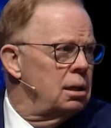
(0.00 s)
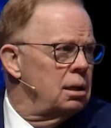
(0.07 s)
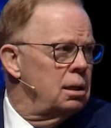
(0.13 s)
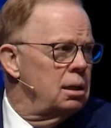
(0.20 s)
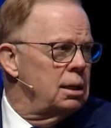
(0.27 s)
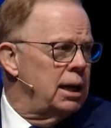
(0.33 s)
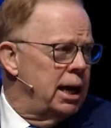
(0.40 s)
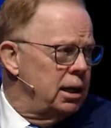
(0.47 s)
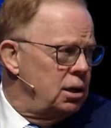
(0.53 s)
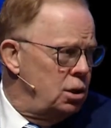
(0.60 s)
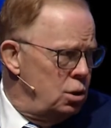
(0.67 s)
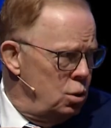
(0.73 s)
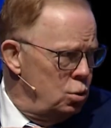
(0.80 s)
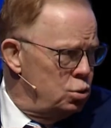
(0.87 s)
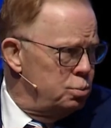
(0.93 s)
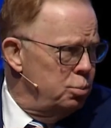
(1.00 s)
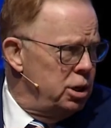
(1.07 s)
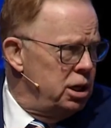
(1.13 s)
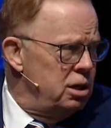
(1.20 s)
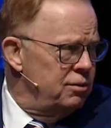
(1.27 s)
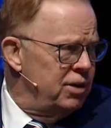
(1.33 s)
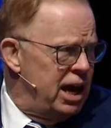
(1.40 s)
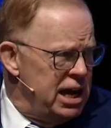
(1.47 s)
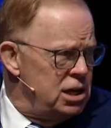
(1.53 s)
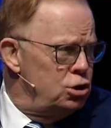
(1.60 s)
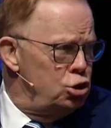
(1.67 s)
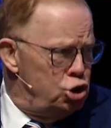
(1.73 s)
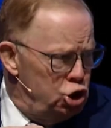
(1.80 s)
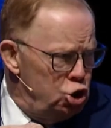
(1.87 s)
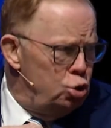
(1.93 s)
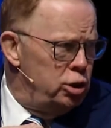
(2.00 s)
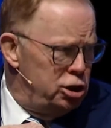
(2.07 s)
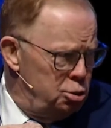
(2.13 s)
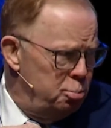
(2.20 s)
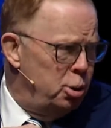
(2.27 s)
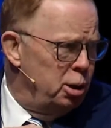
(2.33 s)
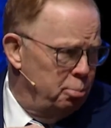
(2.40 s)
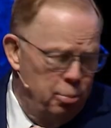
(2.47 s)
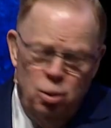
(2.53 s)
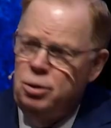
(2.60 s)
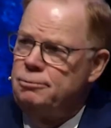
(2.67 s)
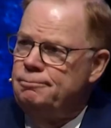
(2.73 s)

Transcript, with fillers: A guy accused me of hating Jewish people.